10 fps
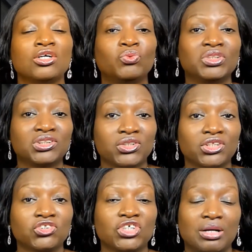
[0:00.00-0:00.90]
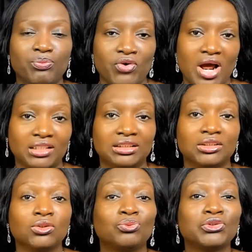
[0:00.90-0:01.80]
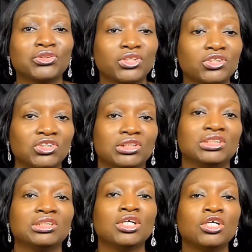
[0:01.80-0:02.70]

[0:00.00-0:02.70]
Research and practice. So research is,